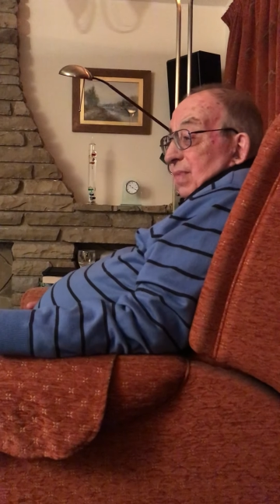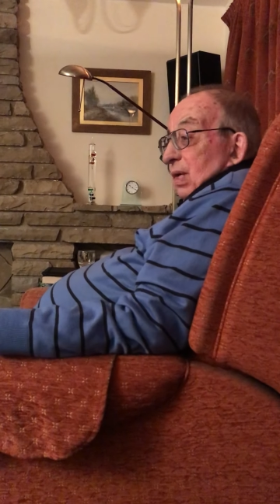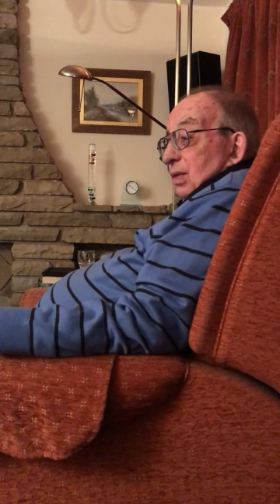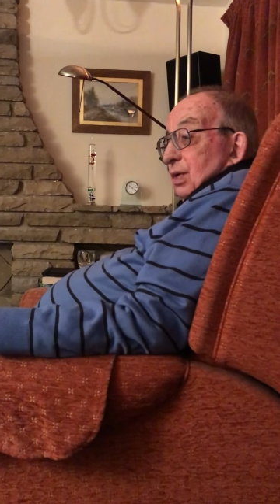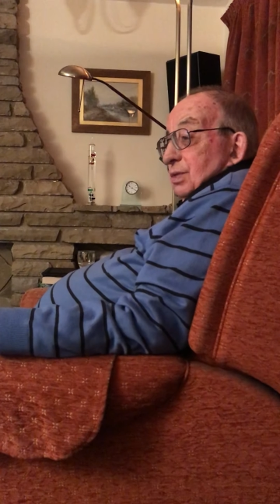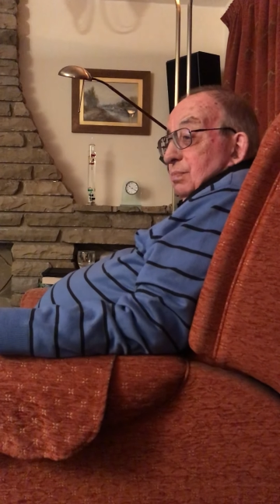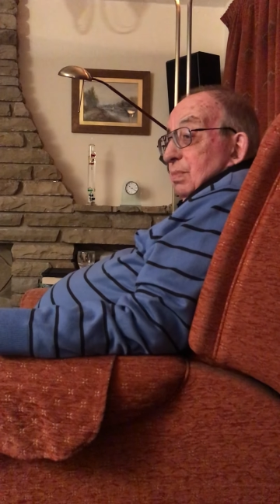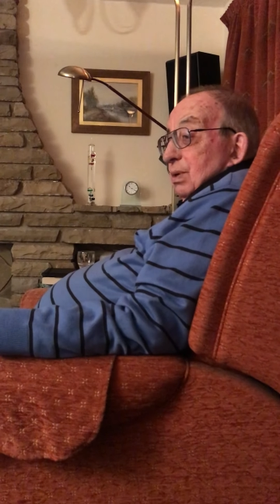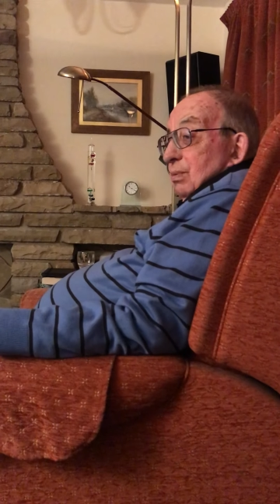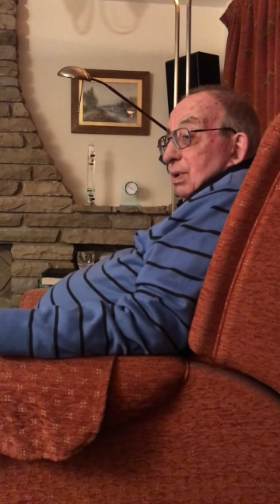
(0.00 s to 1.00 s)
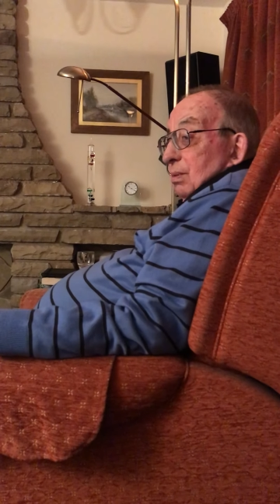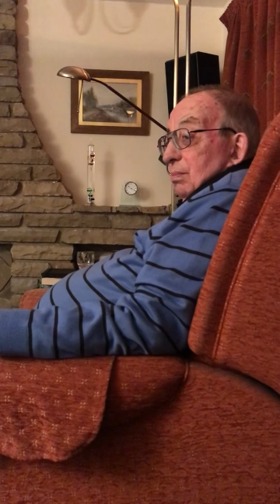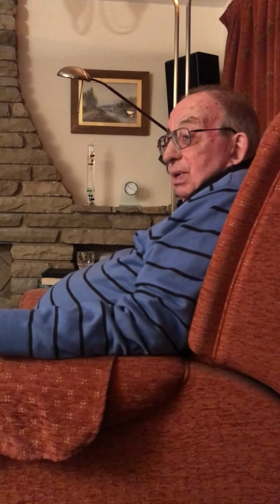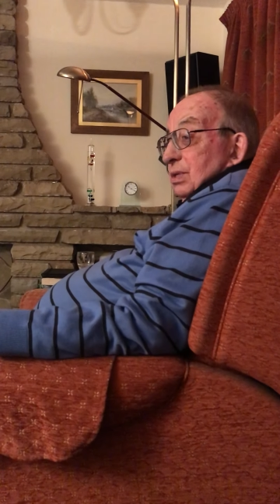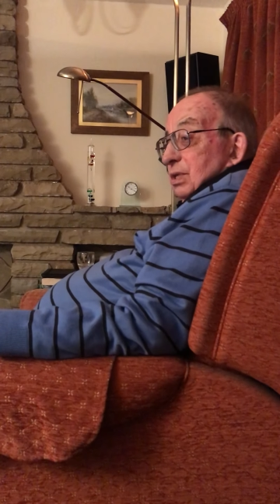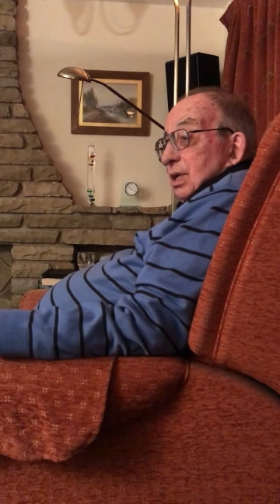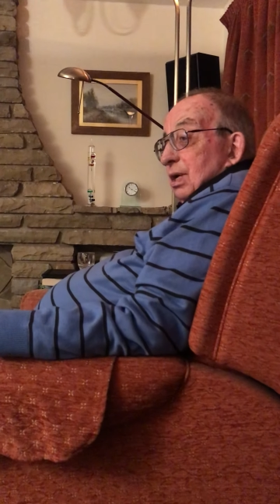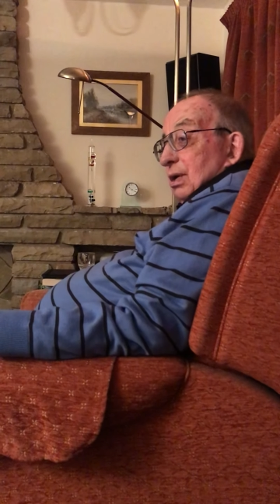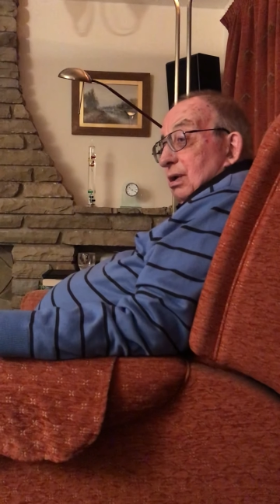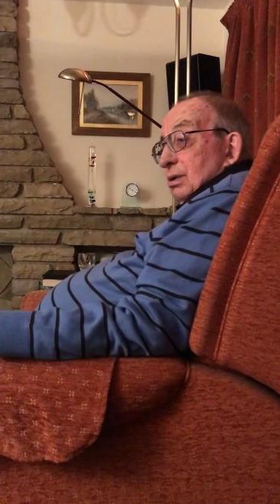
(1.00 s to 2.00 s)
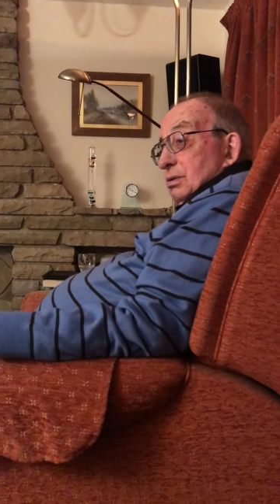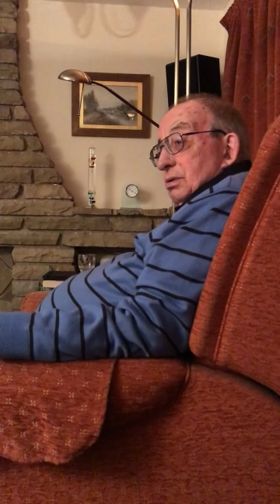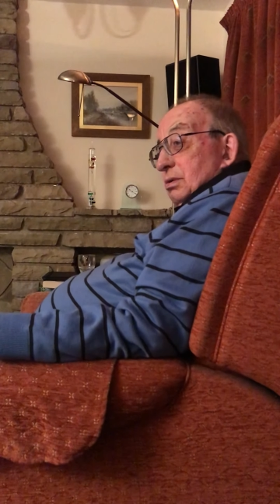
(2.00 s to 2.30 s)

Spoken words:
It doesn't mean what it means in English.